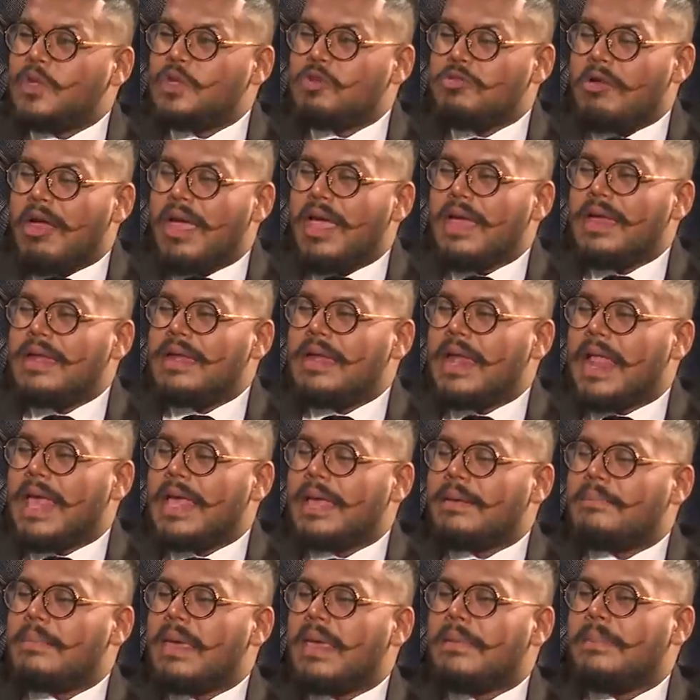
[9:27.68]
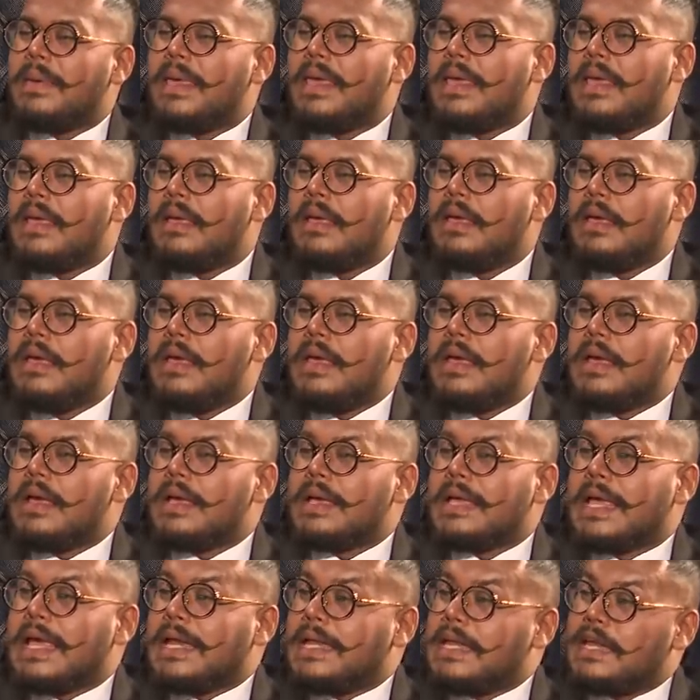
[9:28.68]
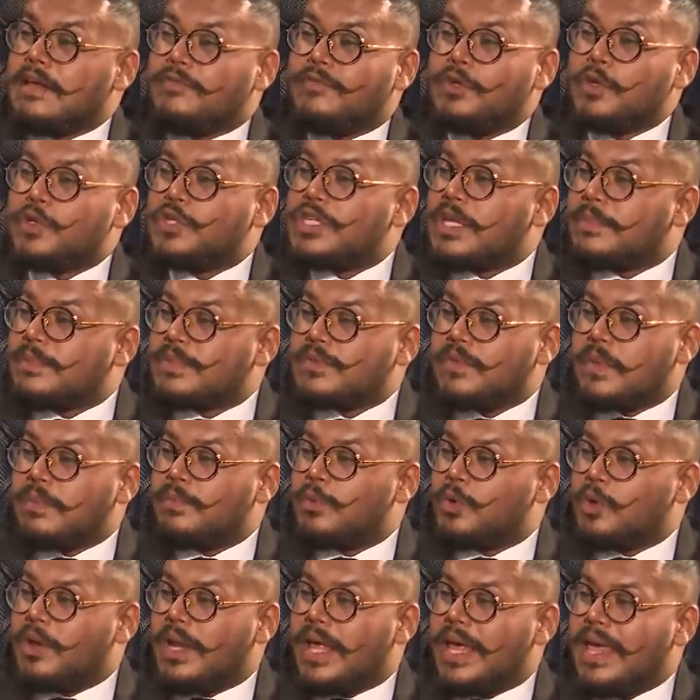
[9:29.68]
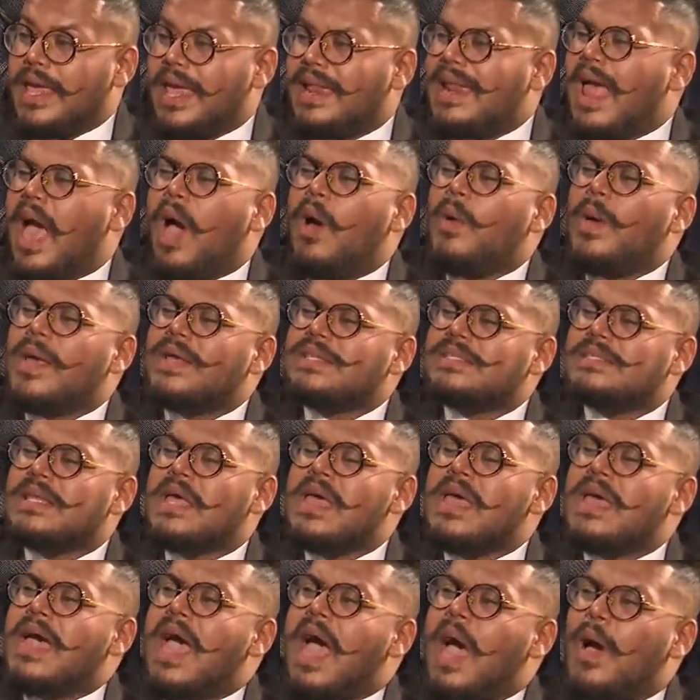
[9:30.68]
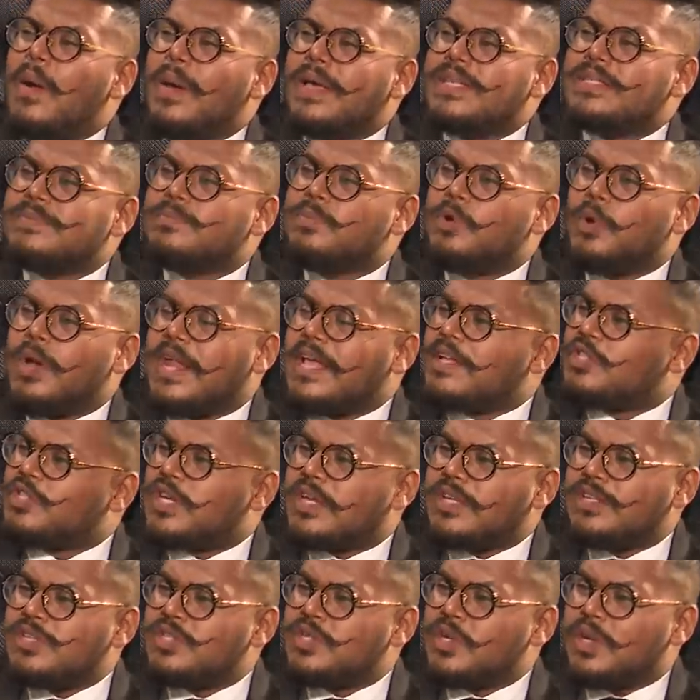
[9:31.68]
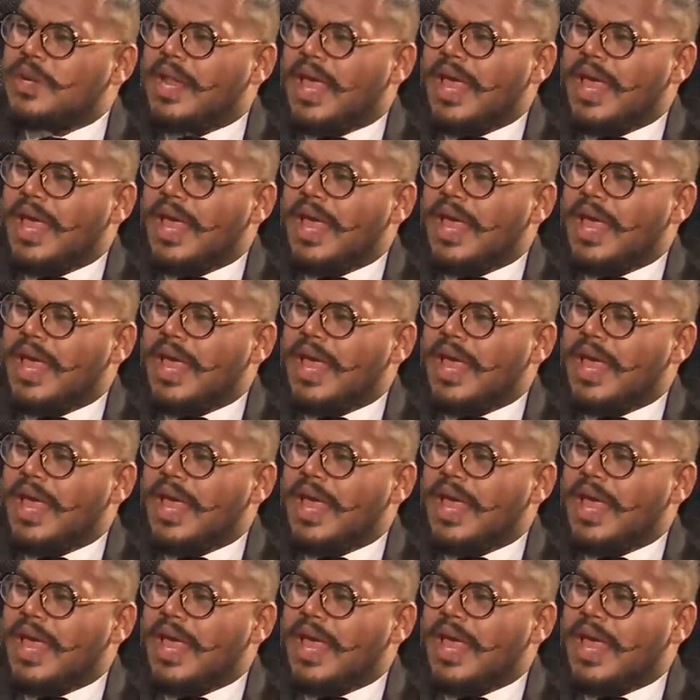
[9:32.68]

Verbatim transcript: you tried like maybe getting a few tips from Brulee? And how has, how has Brulee changed your